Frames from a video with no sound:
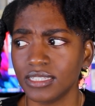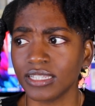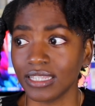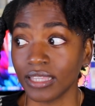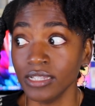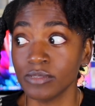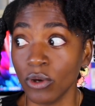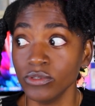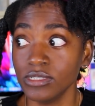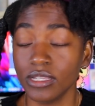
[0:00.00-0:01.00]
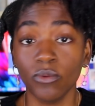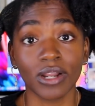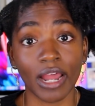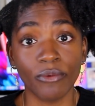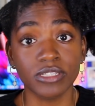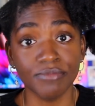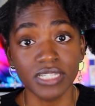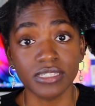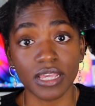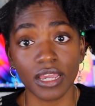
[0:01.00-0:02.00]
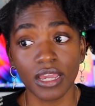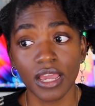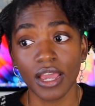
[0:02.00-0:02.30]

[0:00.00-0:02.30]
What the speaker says: that's mostly what I was missing.